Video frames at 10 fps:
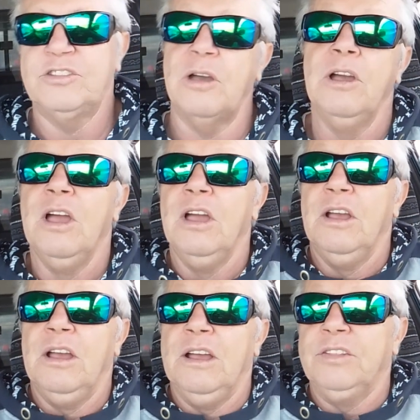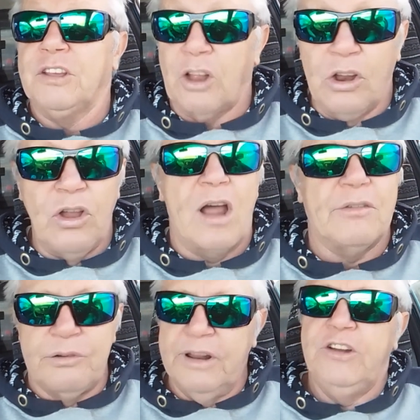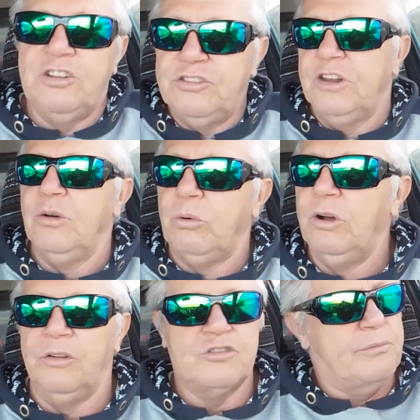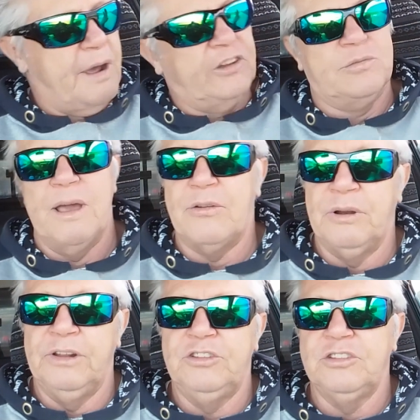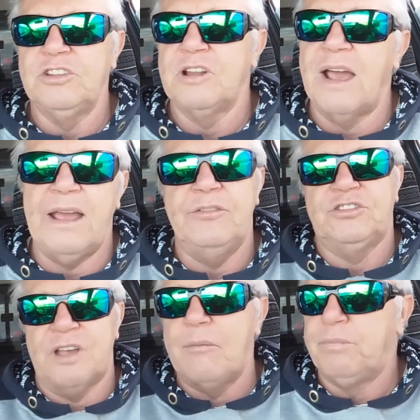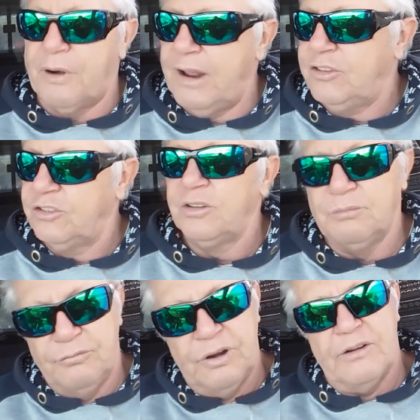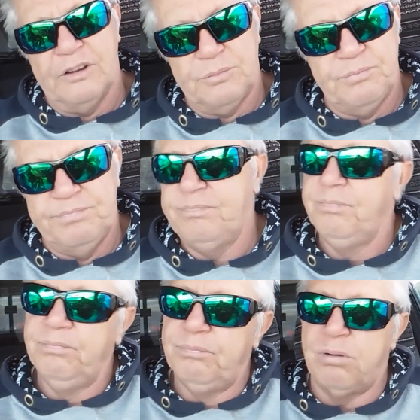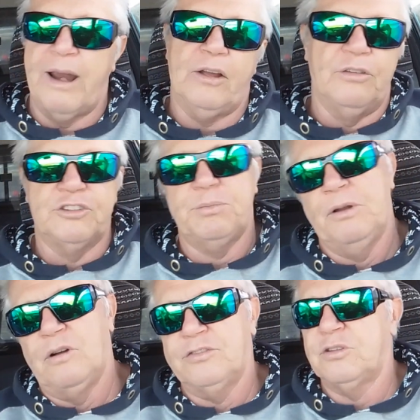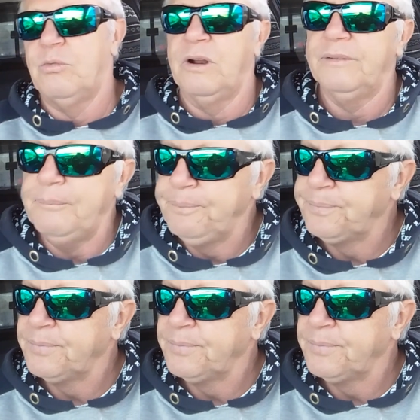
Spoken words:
So there's a lot of religions in the world, tremendous amount of religions, and they have sub-branches and various break-offs, spin-offs and whatever.